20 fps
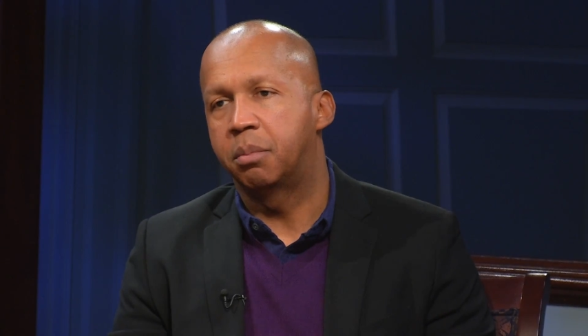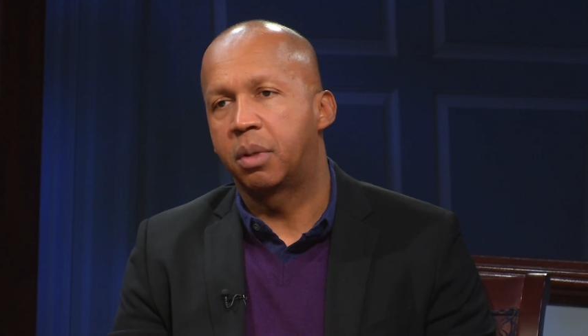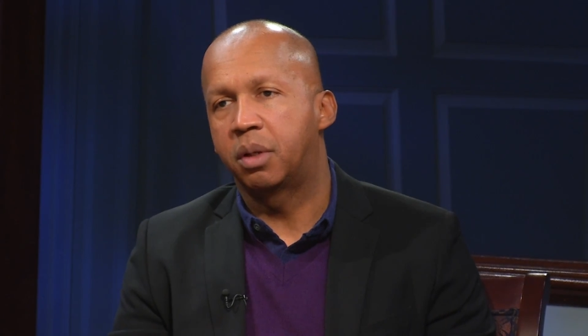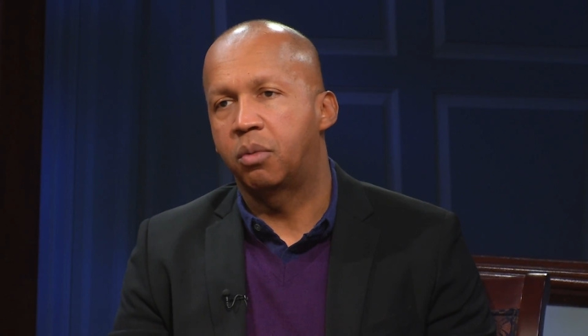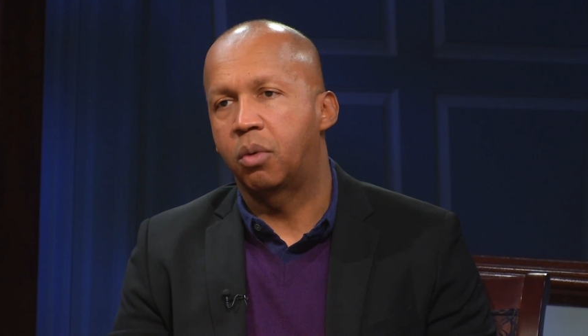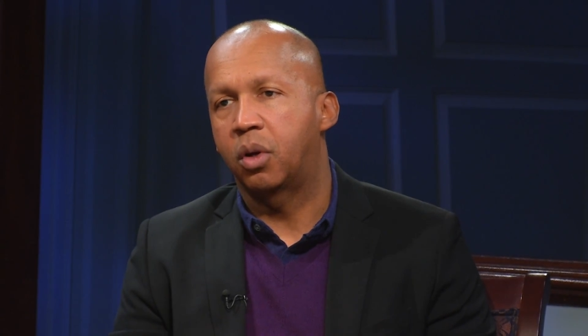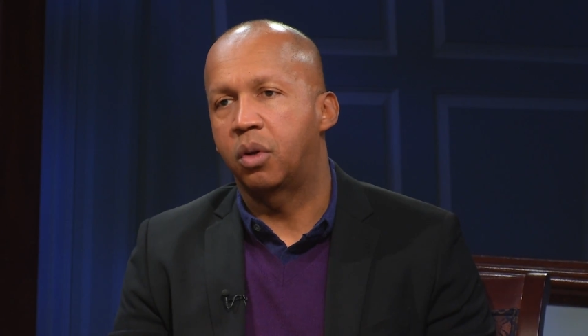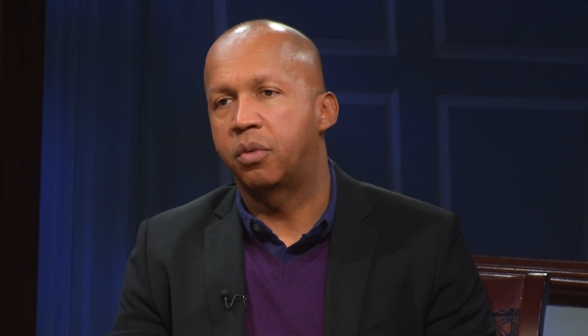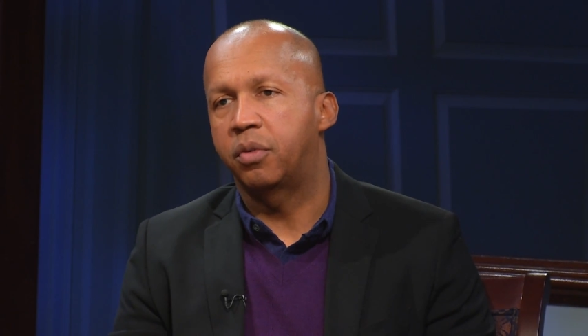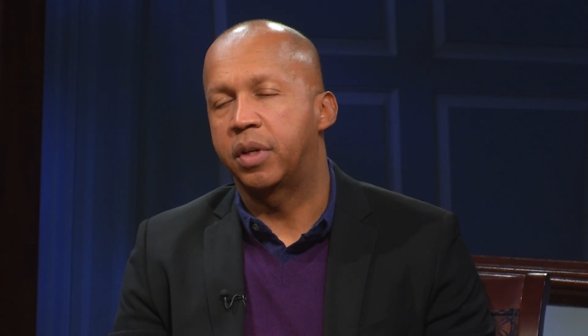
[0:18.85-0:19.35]
in
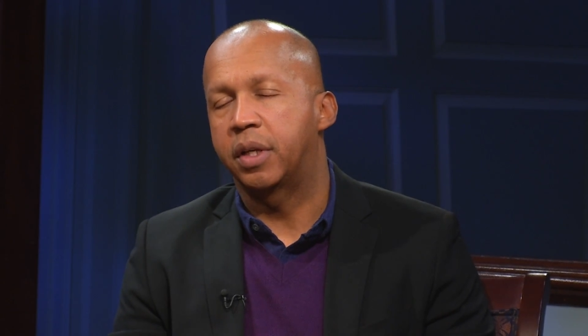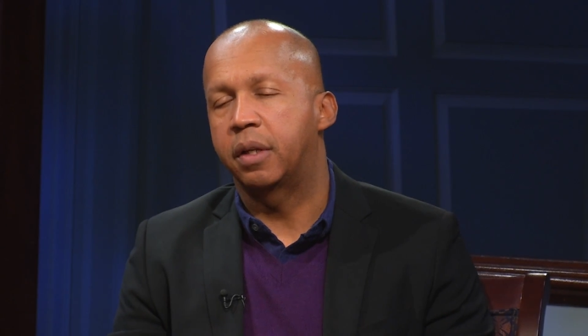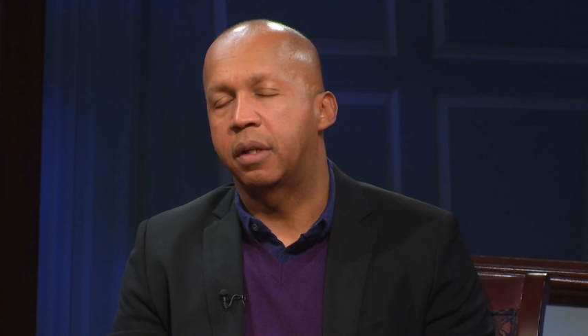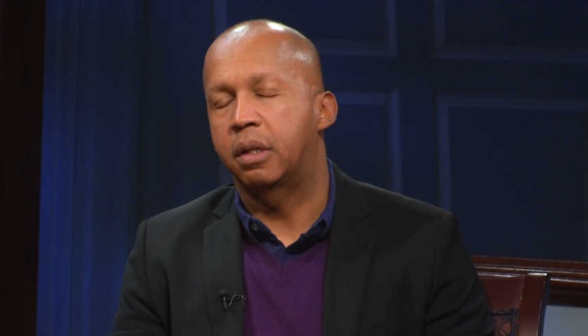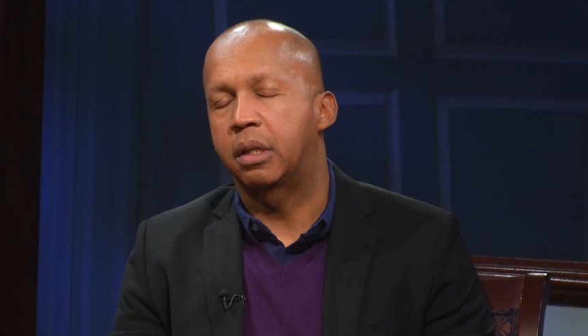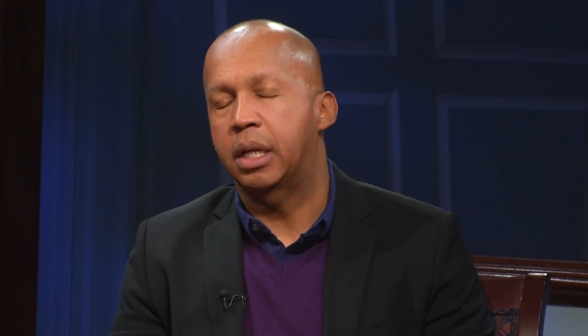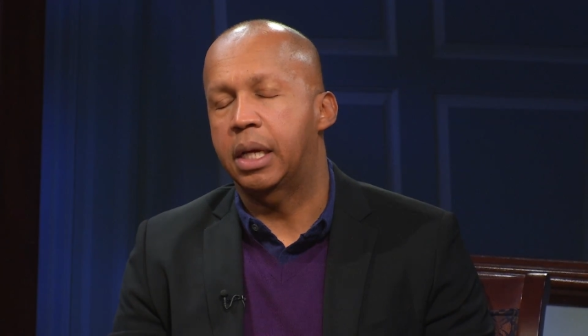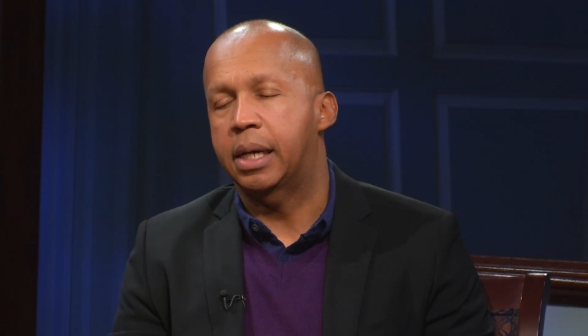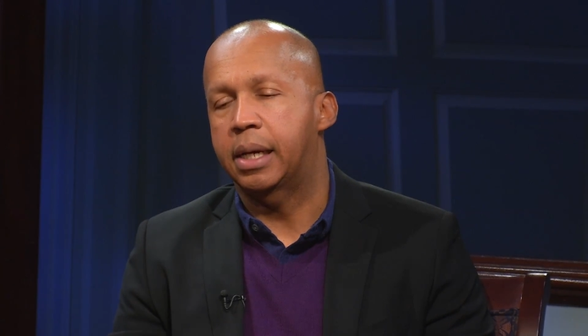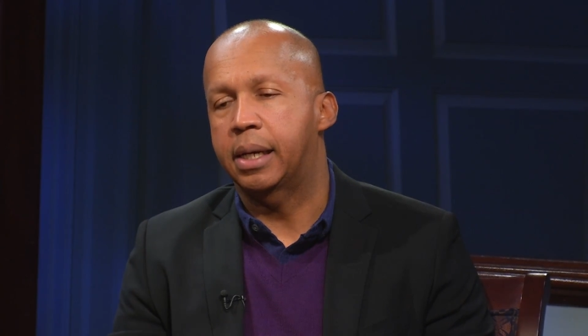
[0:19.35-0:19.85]

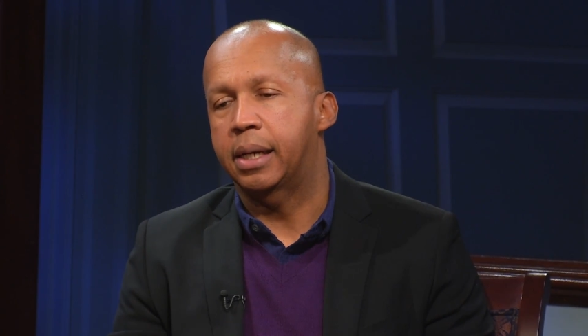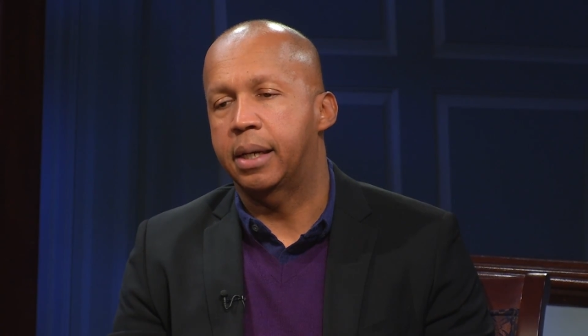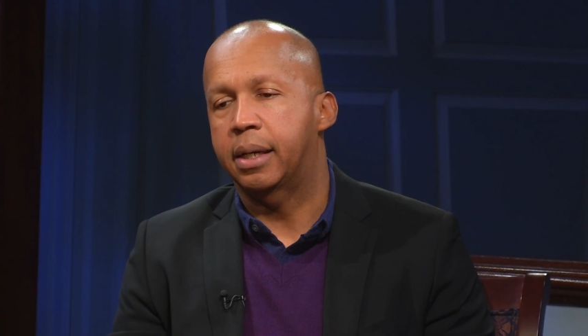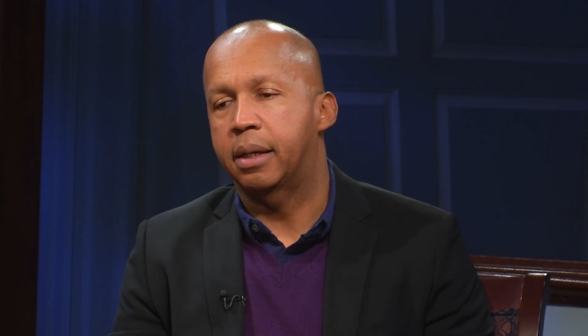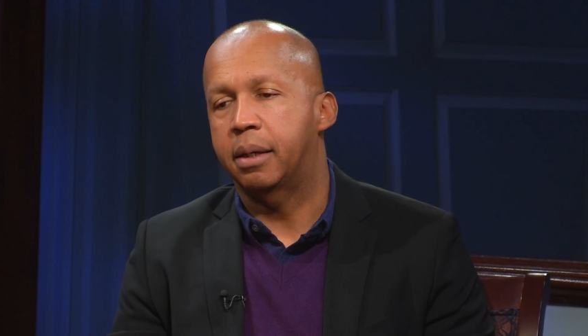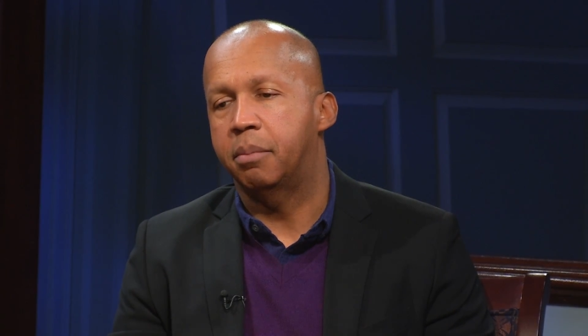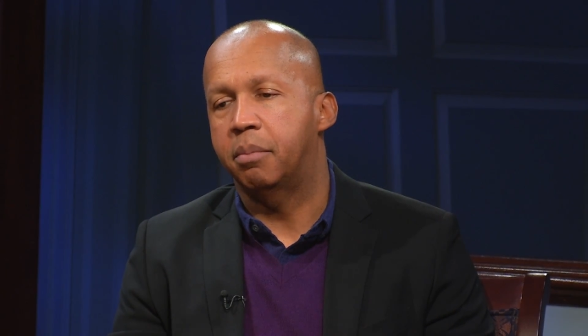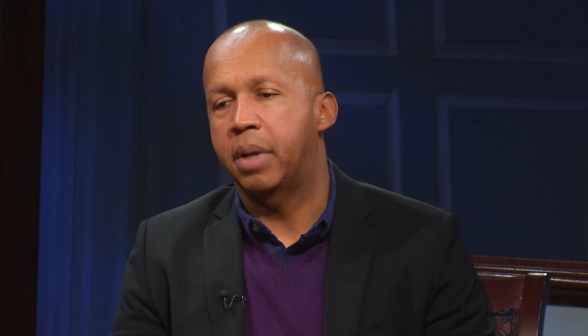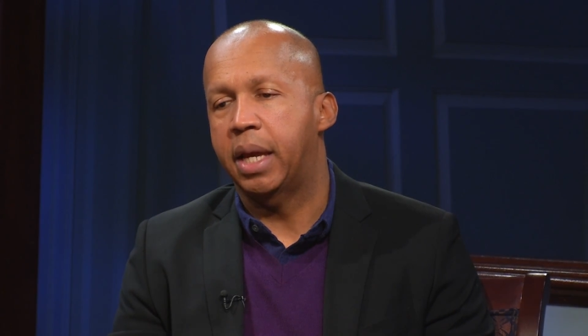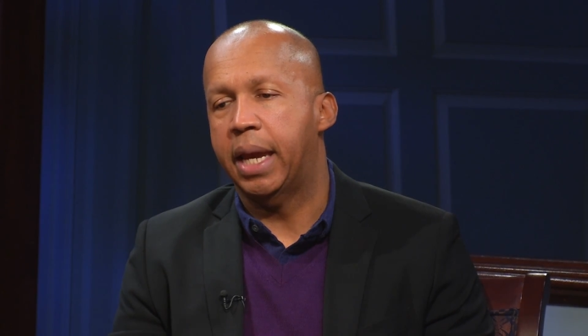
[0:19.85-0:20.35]

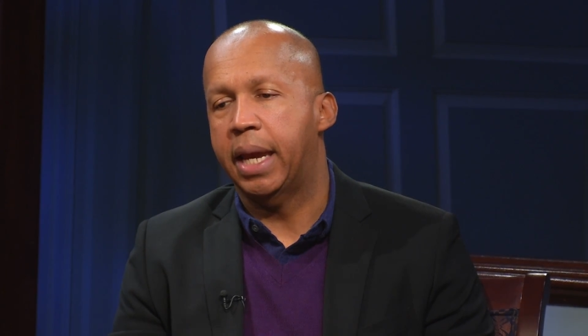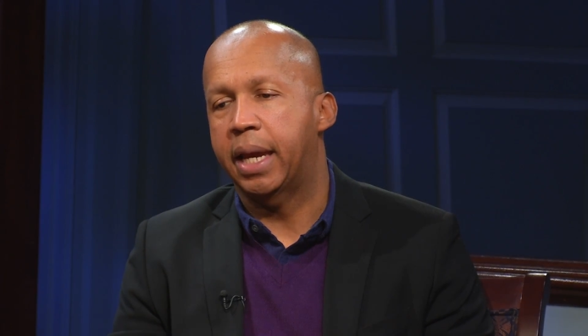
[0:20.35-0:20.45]
Monroeville,